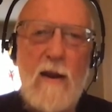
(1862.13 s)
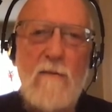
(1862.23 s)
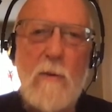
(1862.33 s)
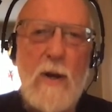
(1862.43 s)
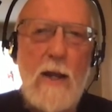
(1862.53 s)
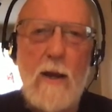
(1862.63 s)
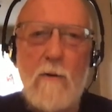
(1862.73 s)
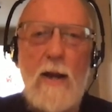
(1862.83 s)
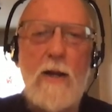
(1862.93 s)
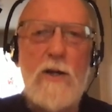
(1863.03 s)
and everybody
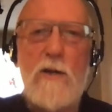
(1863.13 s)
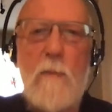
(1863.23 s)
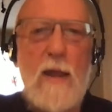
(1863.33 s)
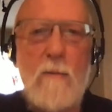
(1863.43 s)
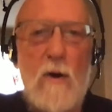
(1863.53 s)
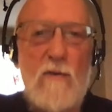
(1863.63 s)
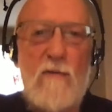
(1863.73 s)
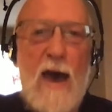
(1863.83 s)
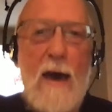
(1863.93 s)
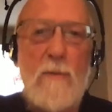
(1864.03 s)
agreed it just made the most
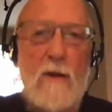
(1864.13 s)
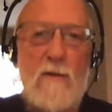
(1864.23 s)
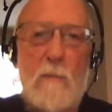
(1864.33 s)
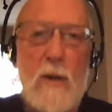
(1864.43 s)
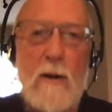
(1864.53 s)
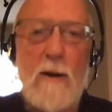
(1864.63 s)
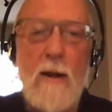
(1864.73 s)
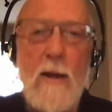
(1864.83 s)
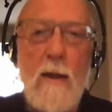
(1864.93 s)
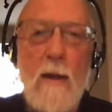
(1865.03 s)
fabulous beer.
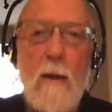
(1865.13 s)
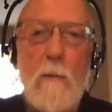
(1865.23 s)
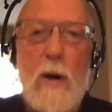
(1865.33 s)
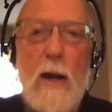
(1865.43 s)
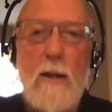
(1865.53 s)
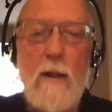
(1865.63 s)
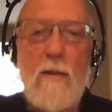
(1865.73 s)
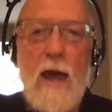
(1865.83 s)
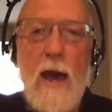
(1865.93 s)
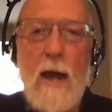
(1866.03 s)
But
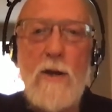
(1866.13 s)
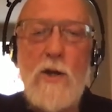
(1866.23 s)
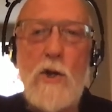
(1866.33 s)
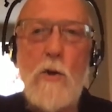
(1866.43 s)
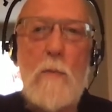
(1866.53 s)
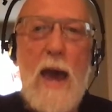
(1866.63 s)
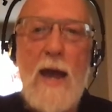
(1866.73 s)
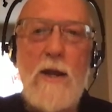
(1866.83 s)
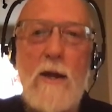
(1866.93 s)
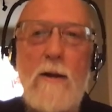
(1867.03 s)
they had 2
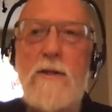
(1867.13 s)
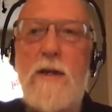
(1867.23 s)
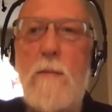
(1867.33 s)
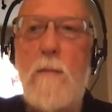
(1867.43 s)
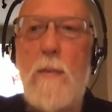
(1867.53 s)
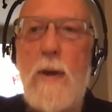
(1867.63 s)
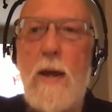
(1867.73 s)
bad years in